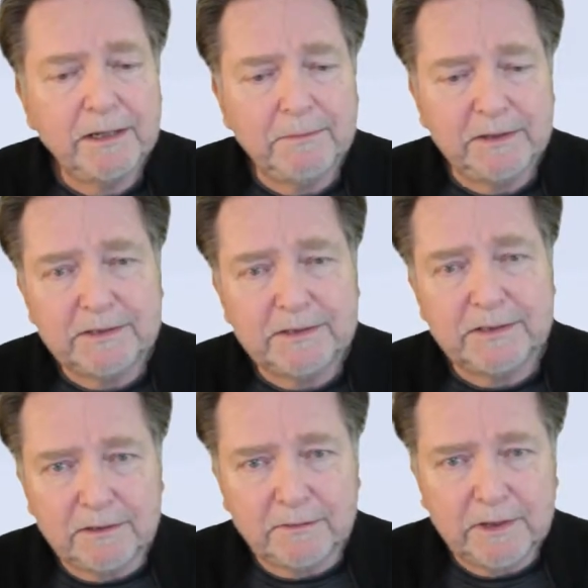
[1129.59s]
But this
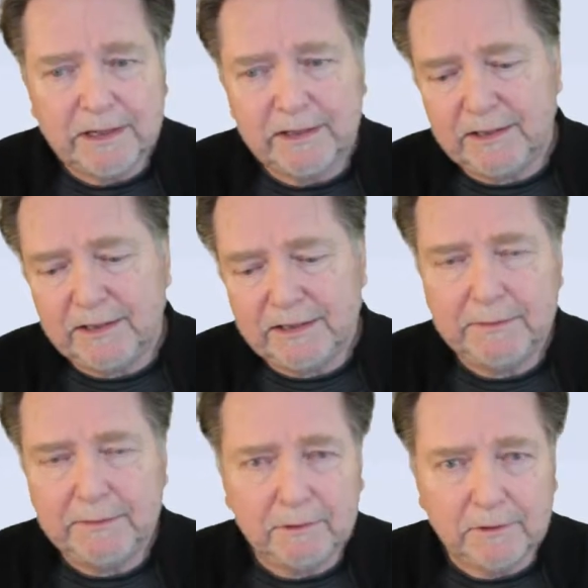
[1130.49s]
is the way that these
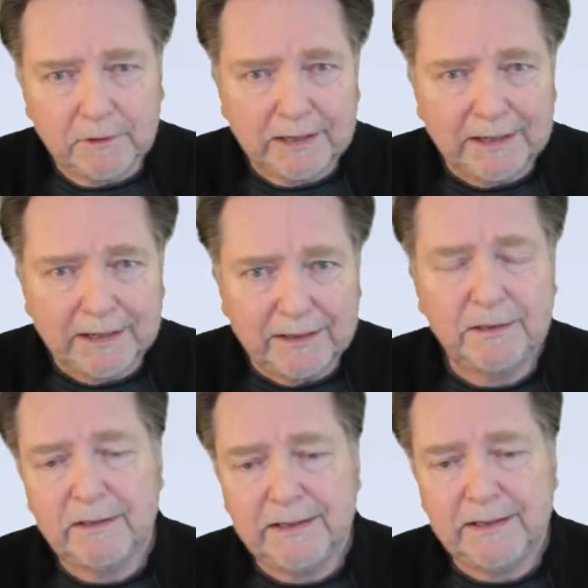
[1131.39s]
people look at
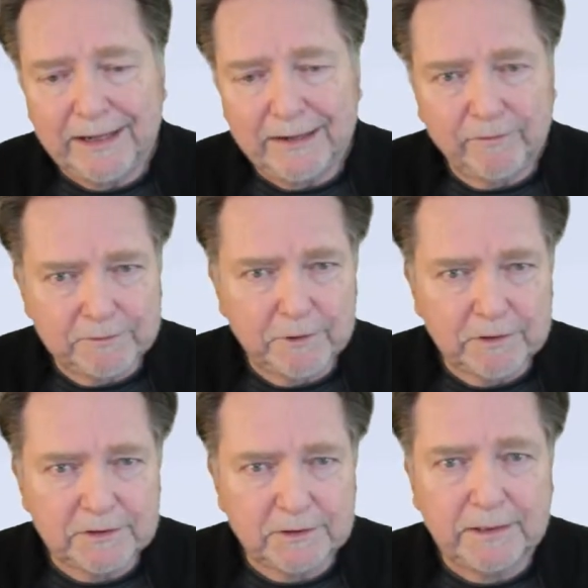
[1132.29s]
the average
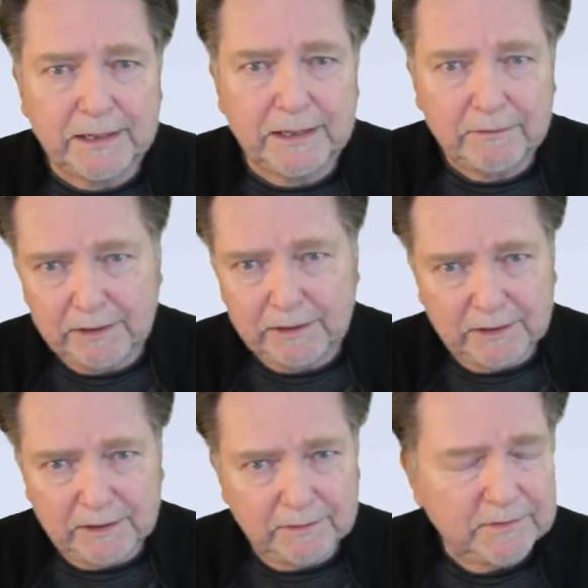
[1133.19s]
person out here
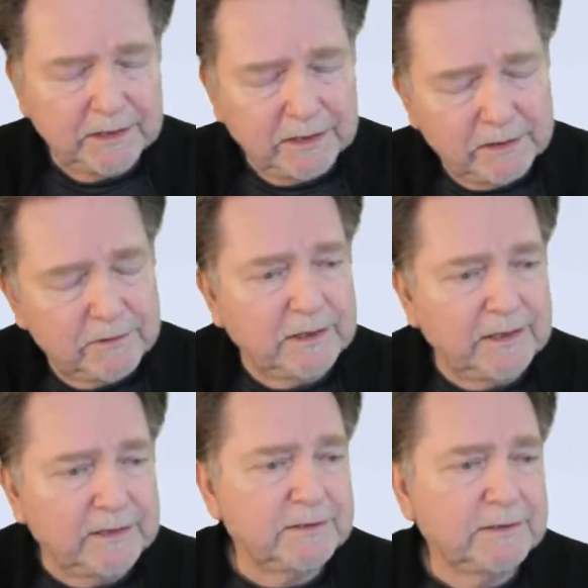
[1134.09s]
in the
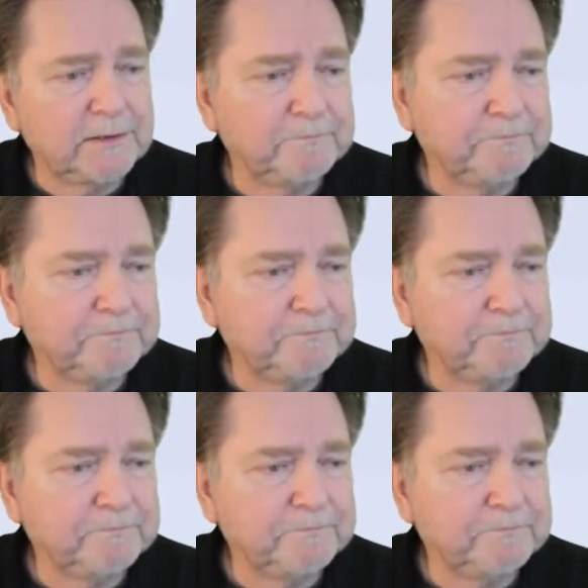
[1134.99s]
hinterlands.